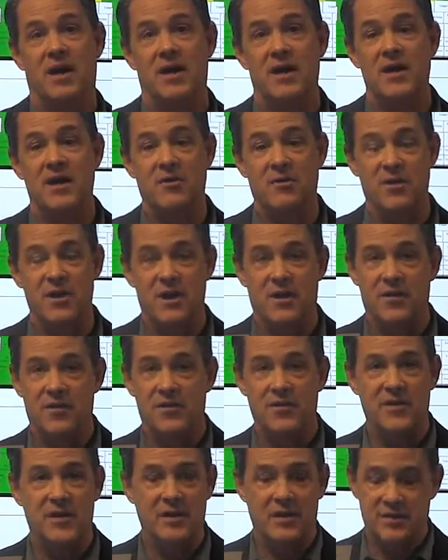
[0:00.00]
area,
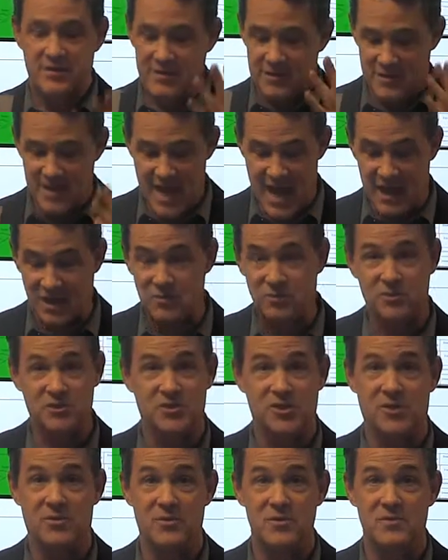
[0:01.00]
and the actual
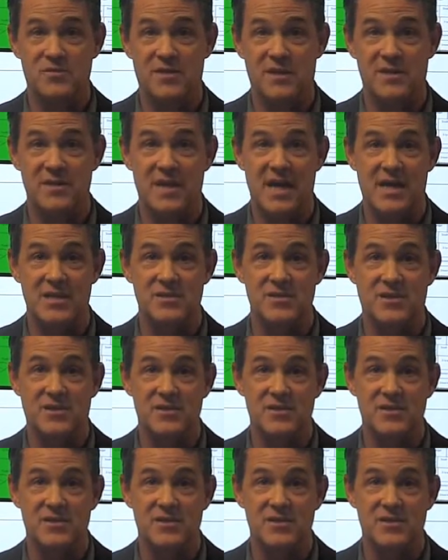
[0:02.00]
show is fantastic.